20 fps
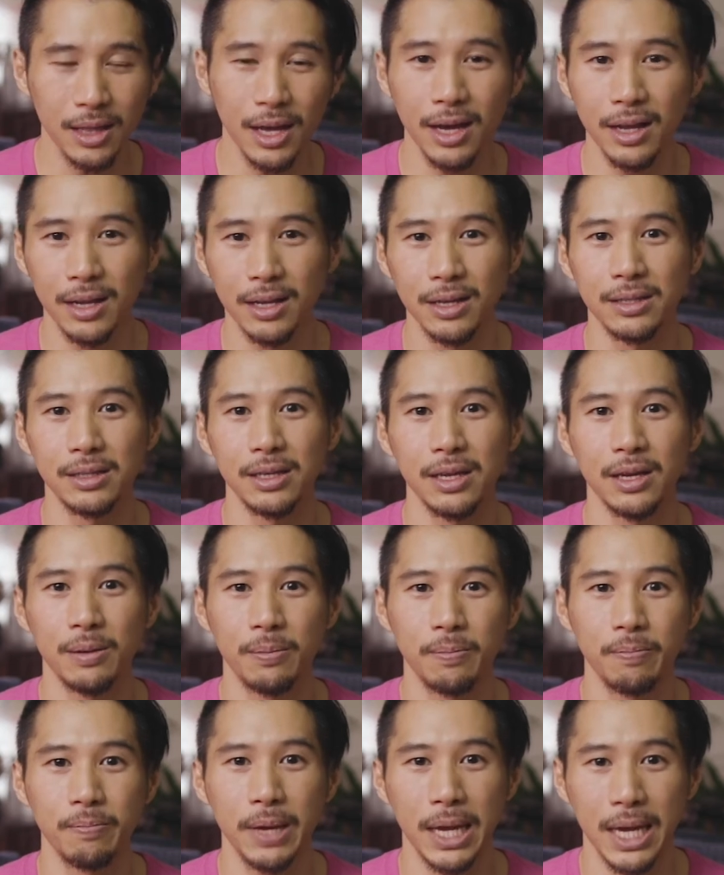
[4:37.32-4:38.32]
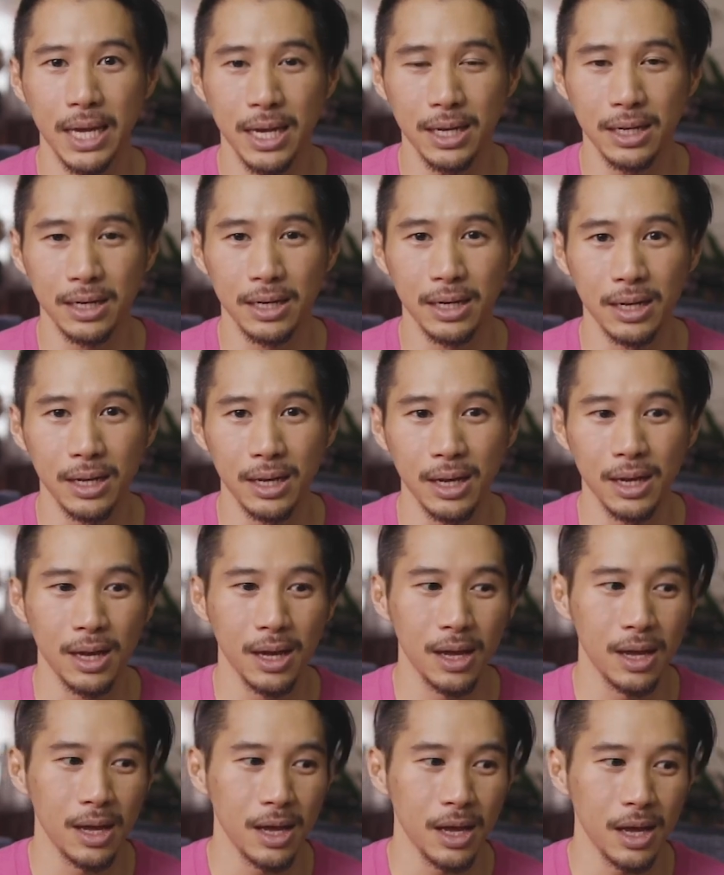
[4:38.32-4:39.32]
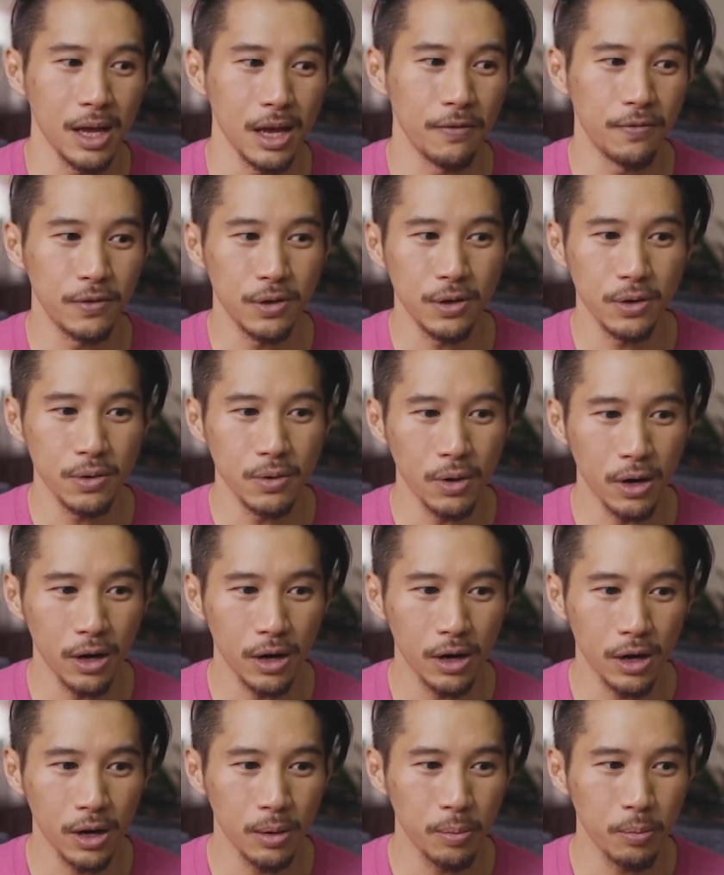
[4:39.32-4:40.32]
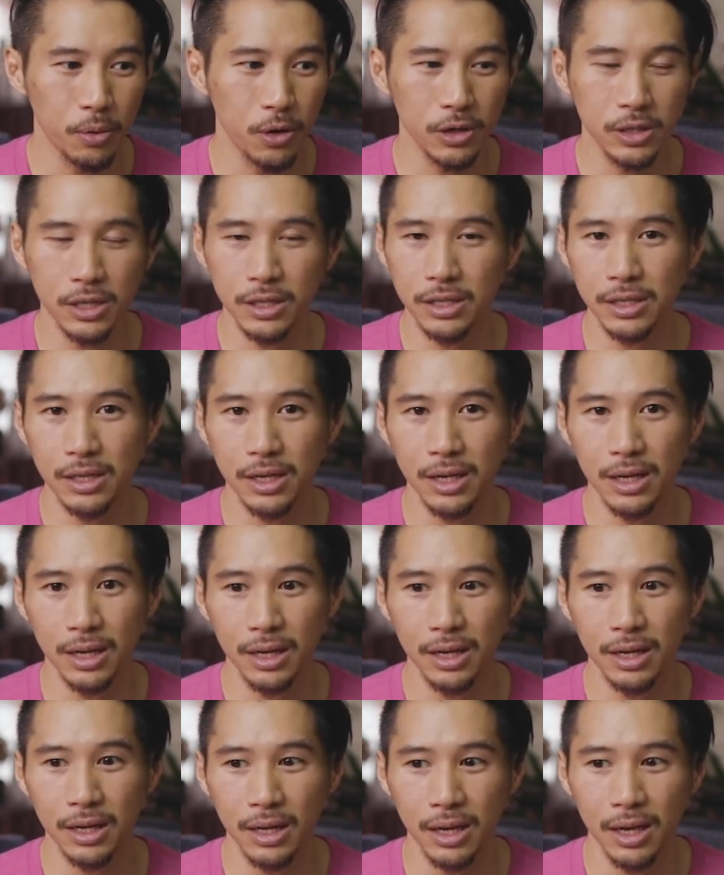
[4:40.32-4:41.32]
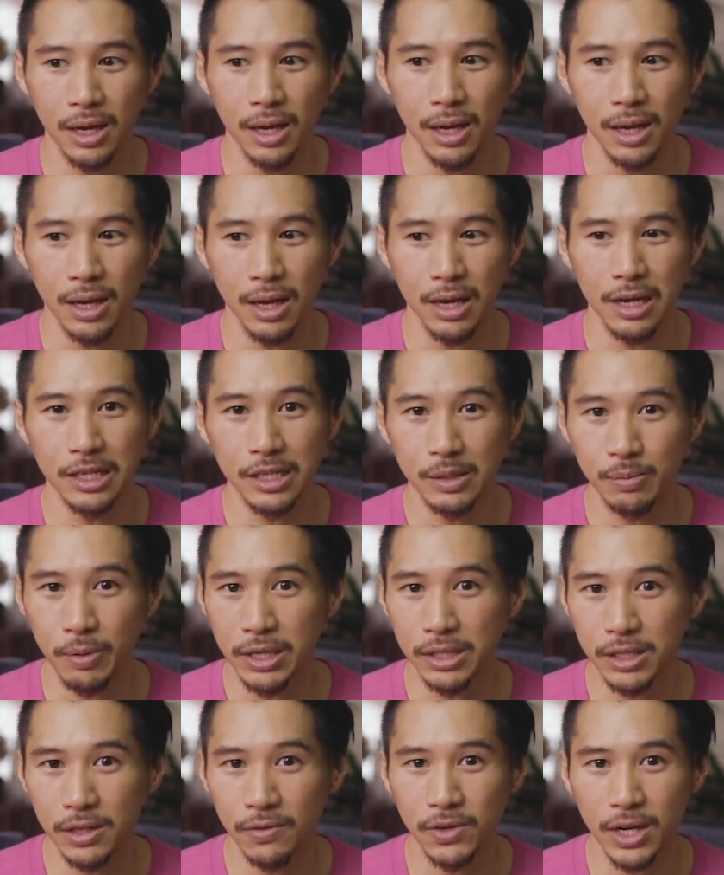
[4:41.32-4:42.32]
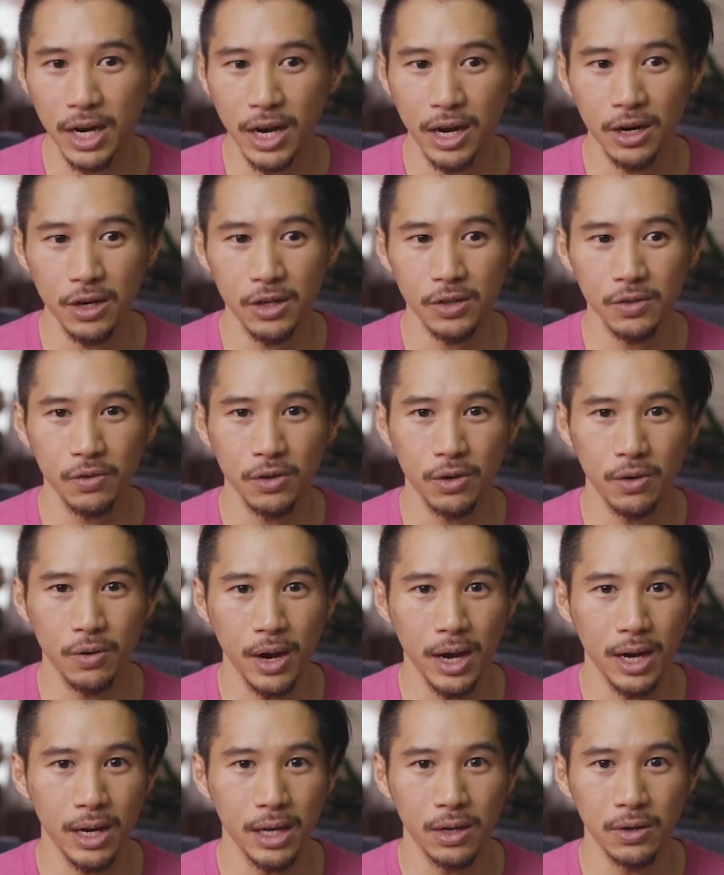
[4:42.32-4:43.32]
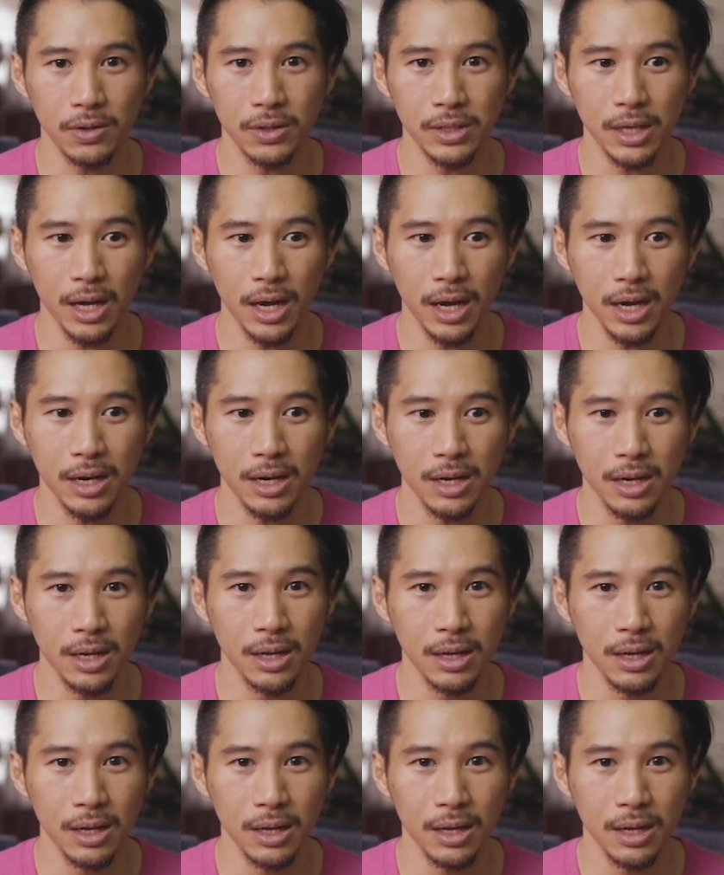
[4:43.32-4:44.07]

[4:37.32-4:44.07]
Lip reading: that is a pain. If you are purchasing expensive tires for riding outside,